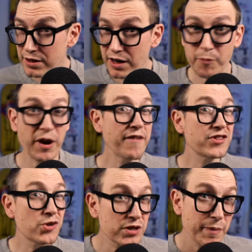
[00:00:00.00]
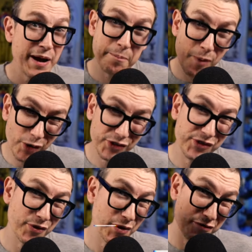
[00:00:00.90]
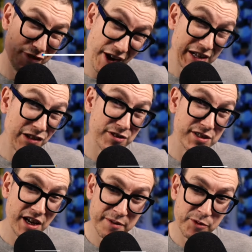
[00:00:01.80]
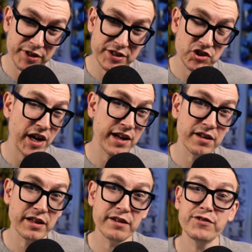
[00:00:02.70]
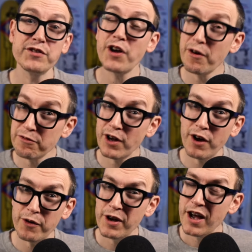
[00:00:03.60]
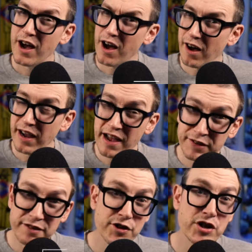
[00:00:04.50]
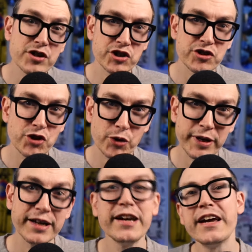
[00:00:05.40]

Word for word: And we haven't talked about moss for a very long time on this channel. And if you don't know, I have an aversion to it.